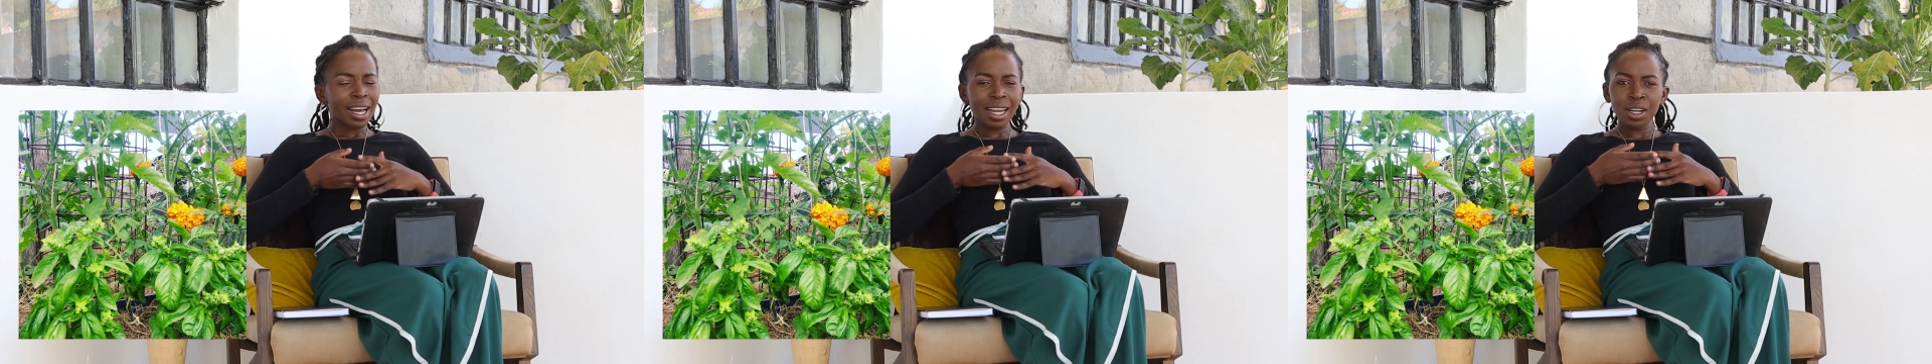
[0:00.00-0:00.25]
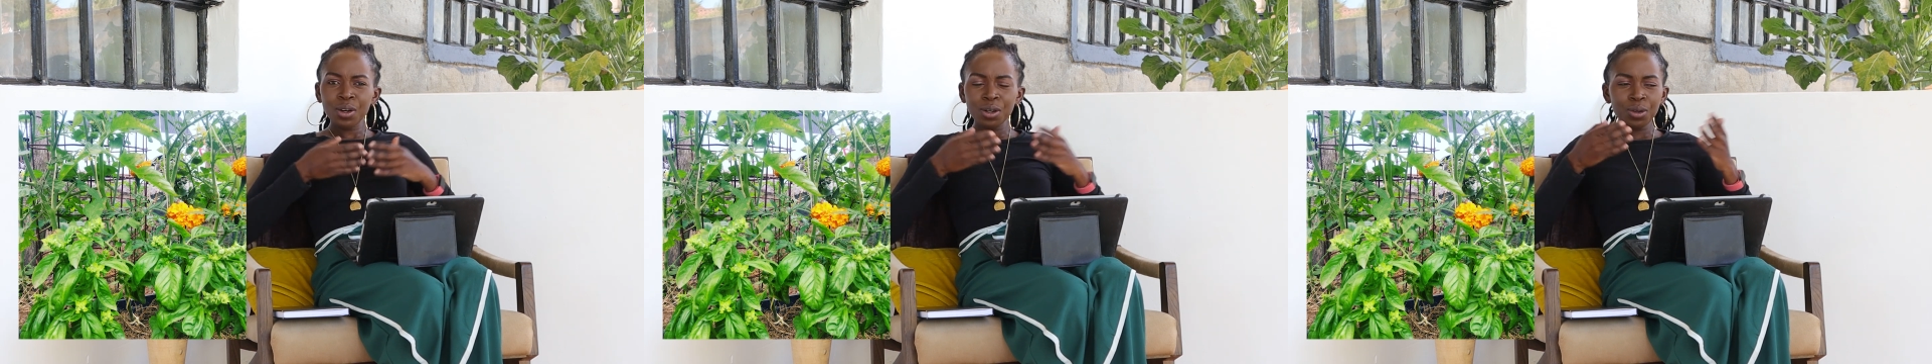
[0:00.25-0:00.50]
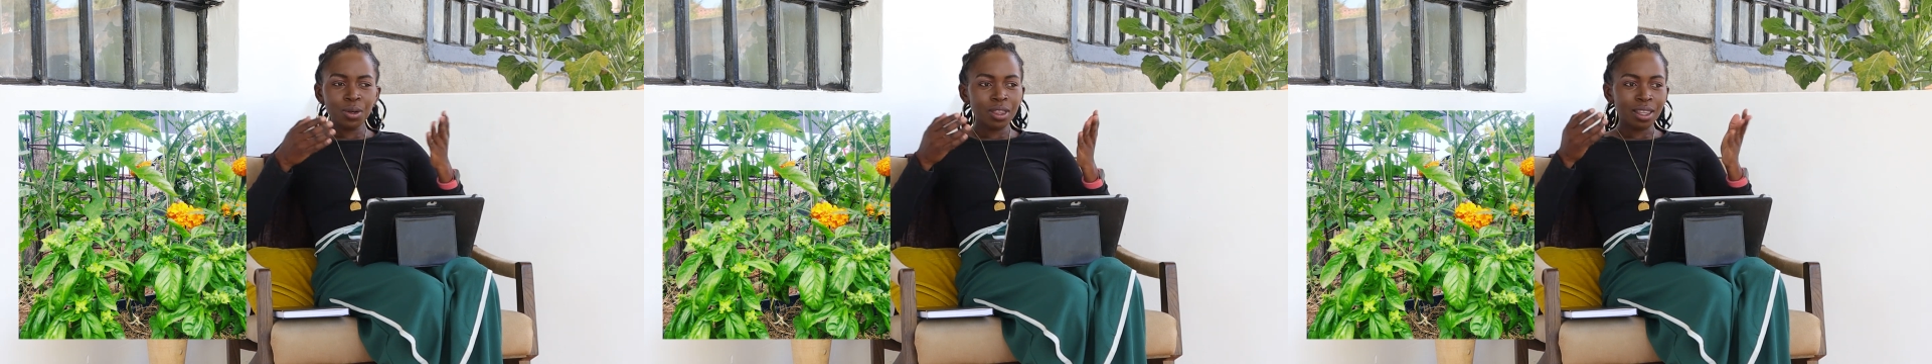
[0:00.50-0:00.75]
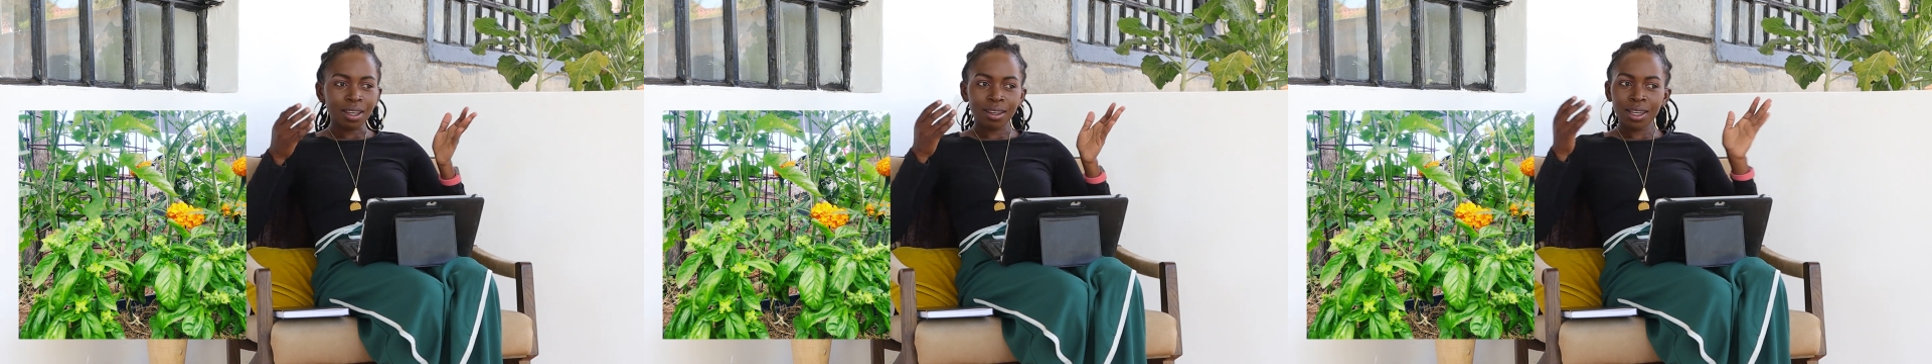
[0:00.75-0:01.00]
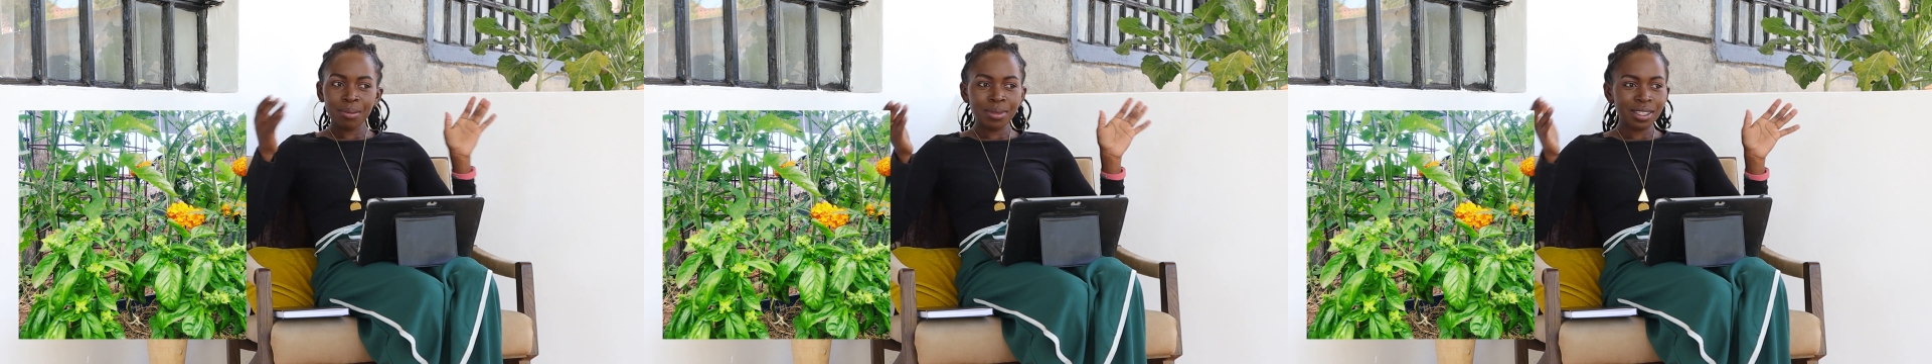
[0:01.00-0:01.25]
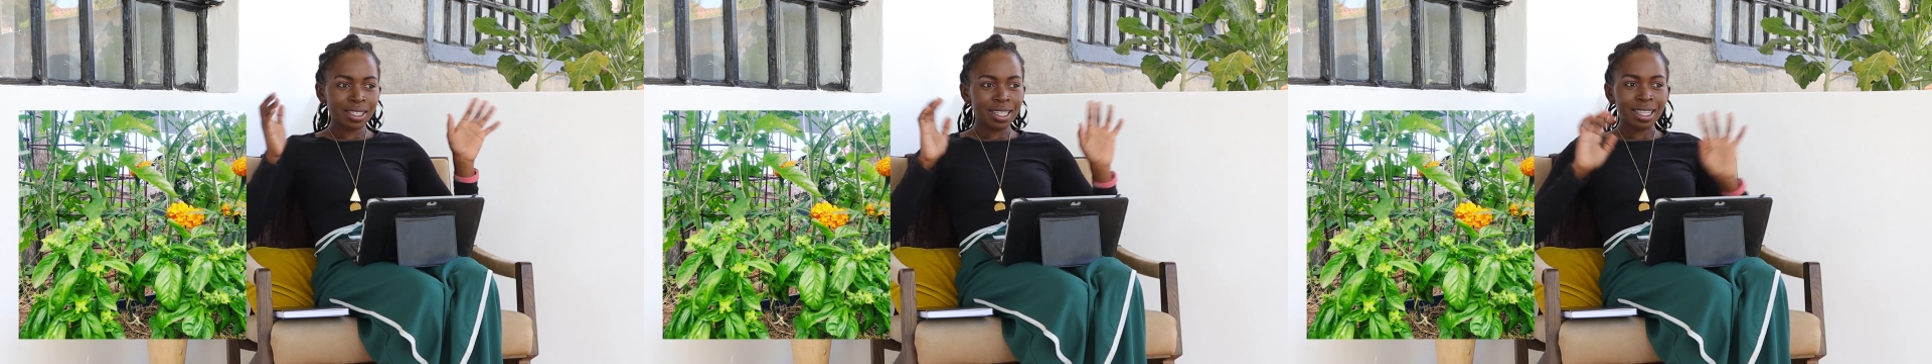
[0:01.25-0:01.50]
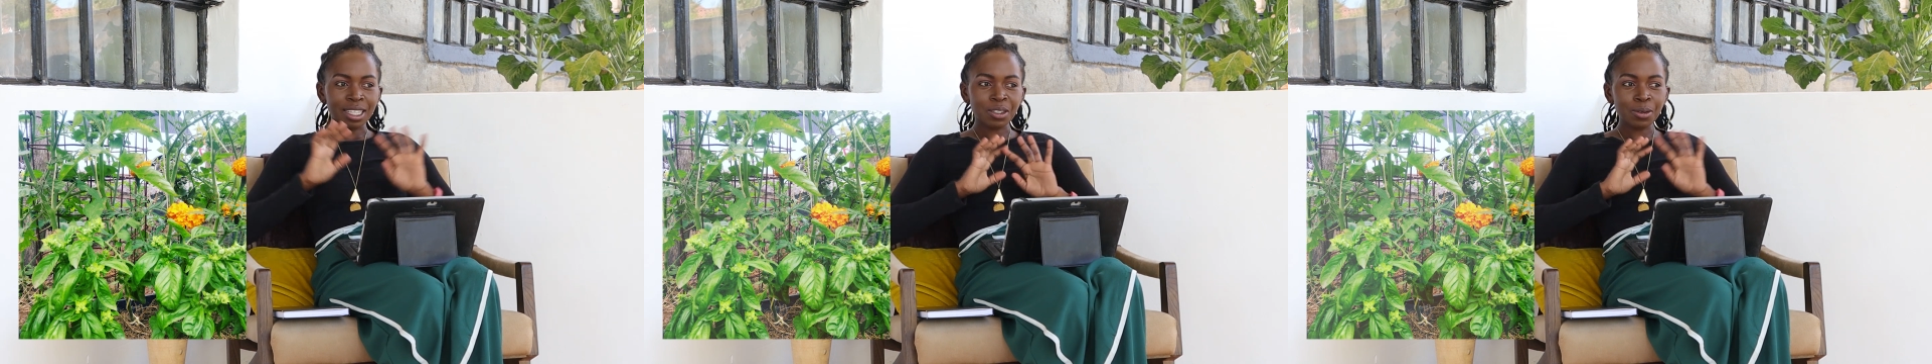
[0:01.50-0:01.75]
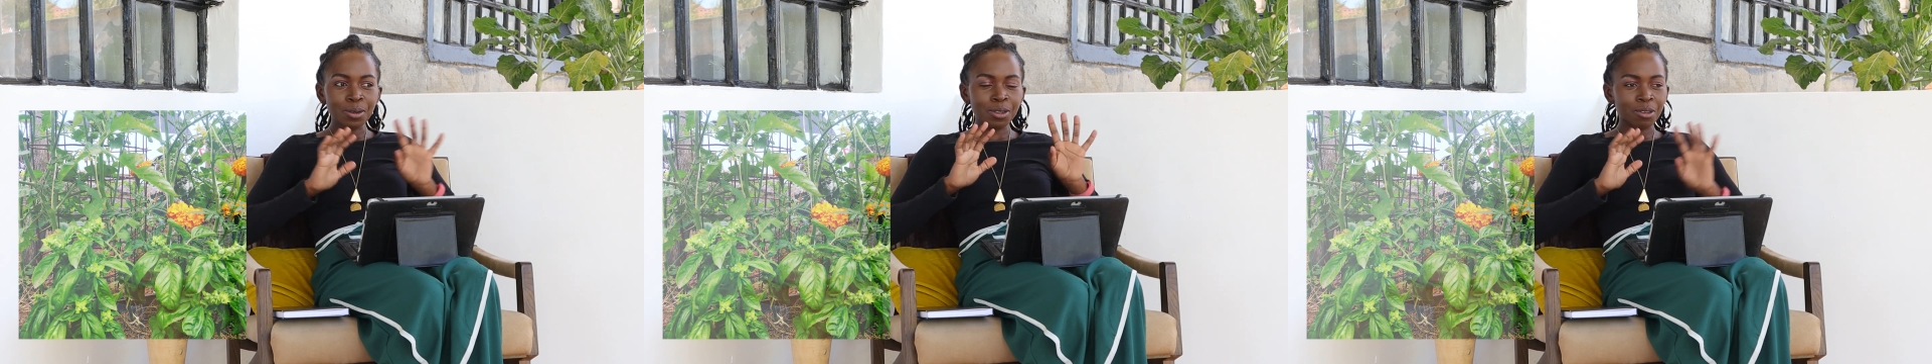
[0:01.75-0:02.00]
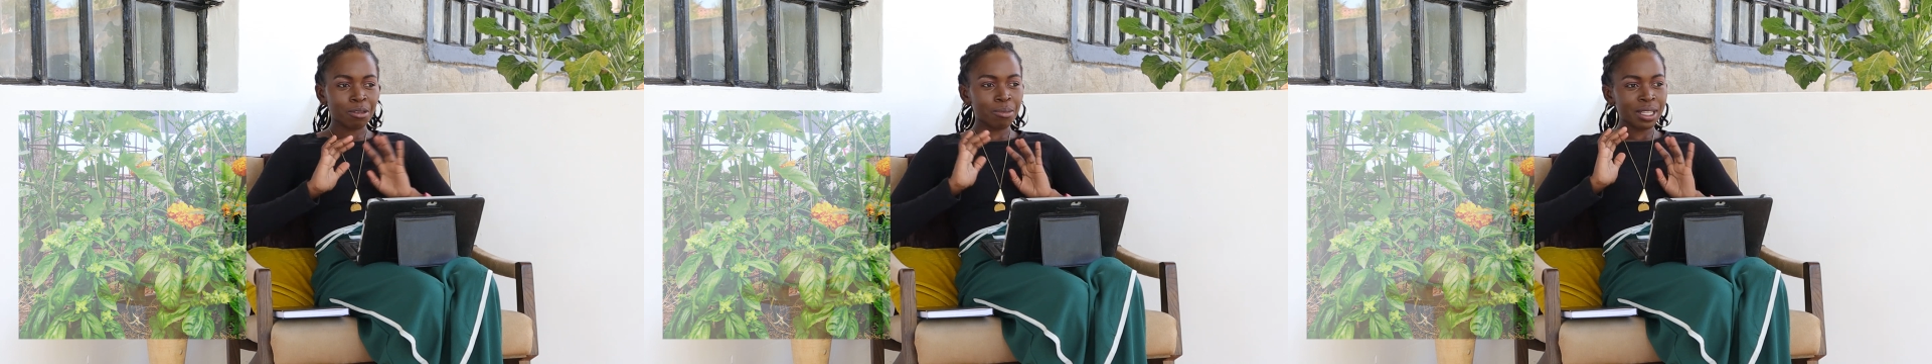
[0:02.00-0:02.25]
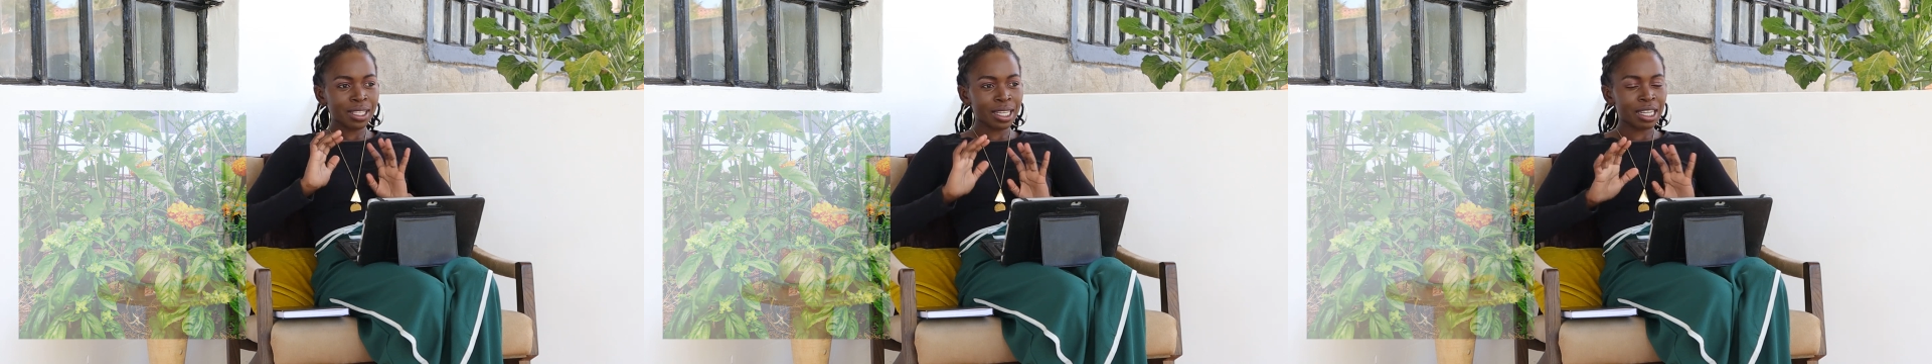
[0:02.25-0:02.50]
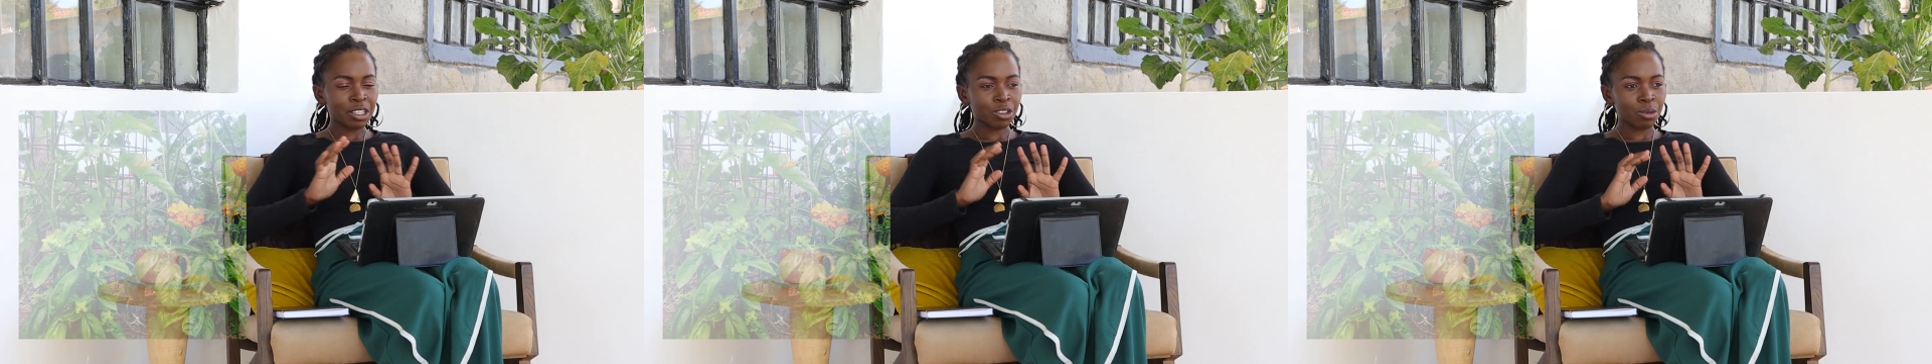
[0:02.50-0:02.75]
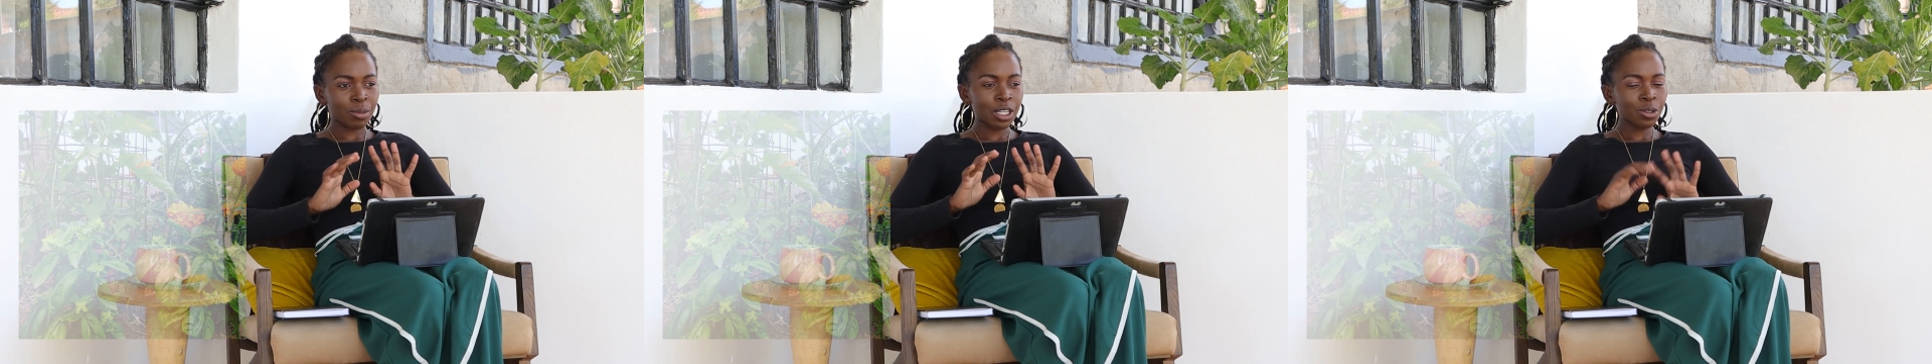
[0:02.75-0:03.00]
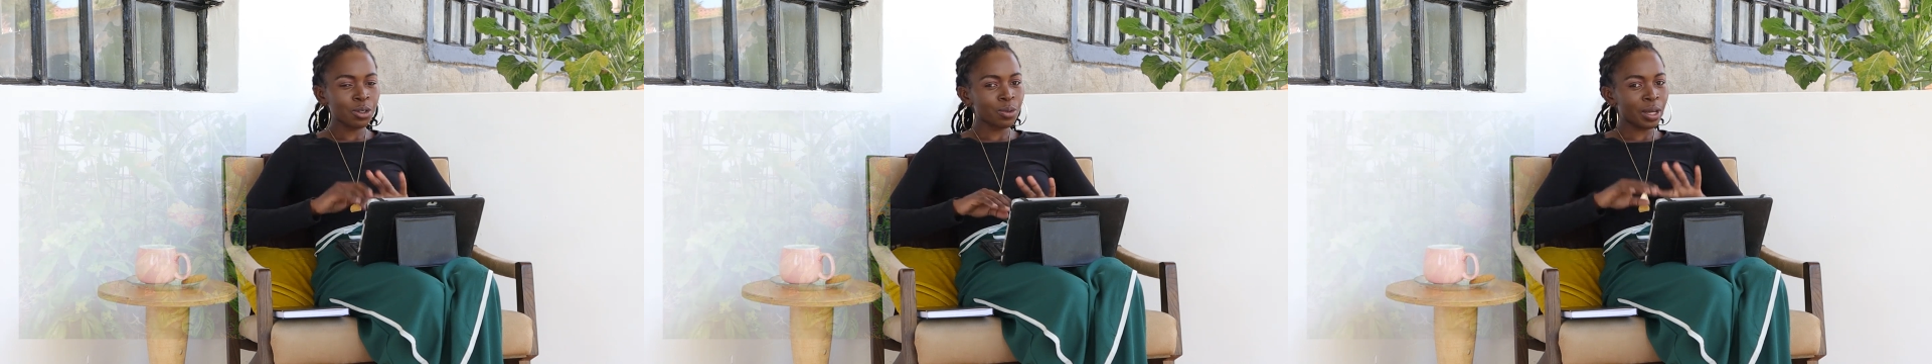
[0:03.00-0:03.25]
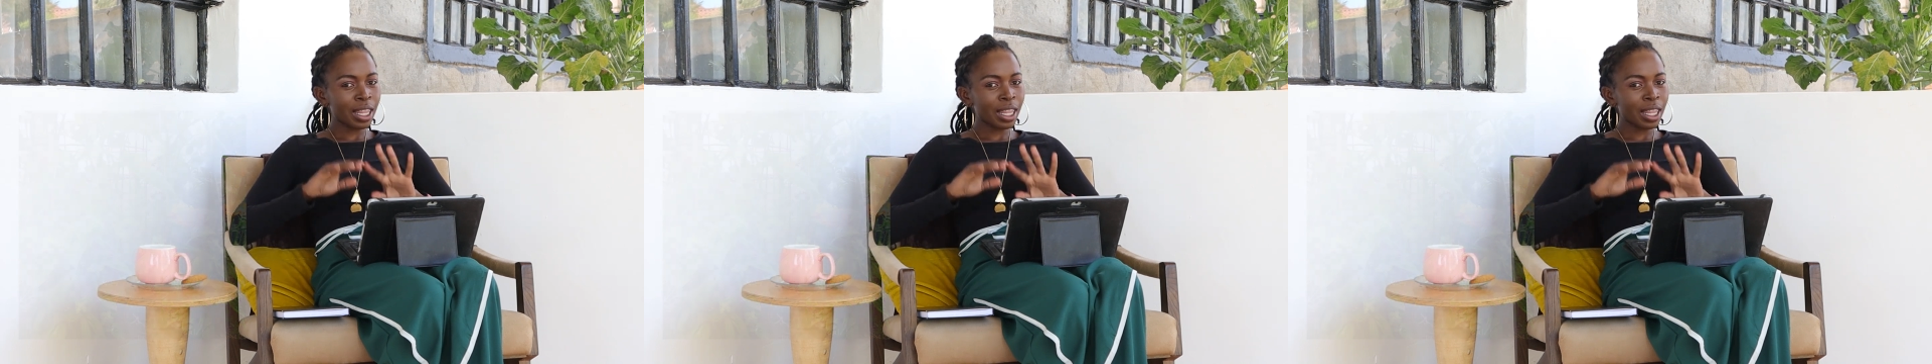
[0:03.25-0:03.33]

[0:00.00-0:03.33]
I don't know the chemistry that goes with basil and tomatoes,